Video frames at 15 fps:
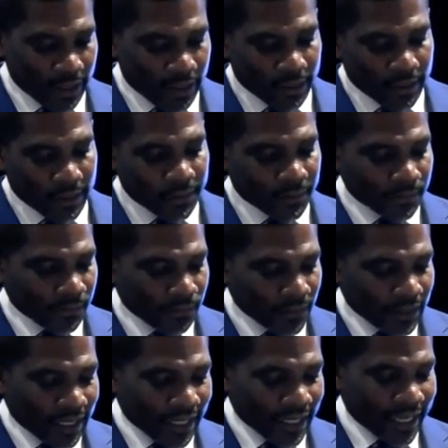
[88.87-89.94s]
Terence Drew
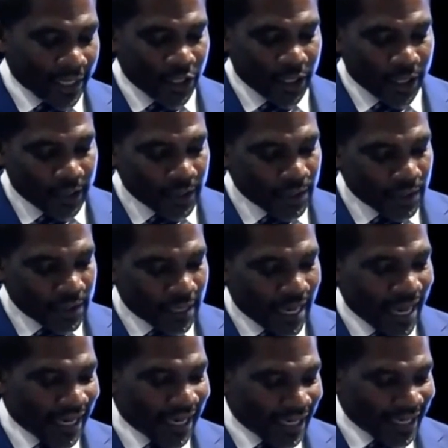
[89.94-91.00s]
said that
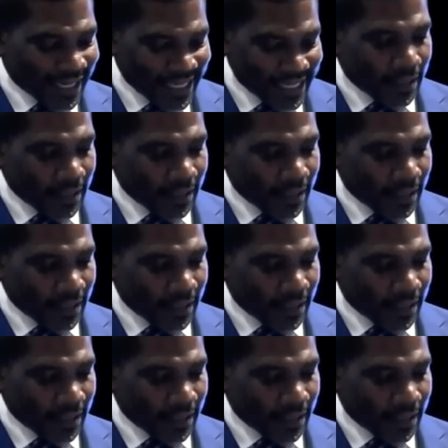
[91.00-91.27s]
the government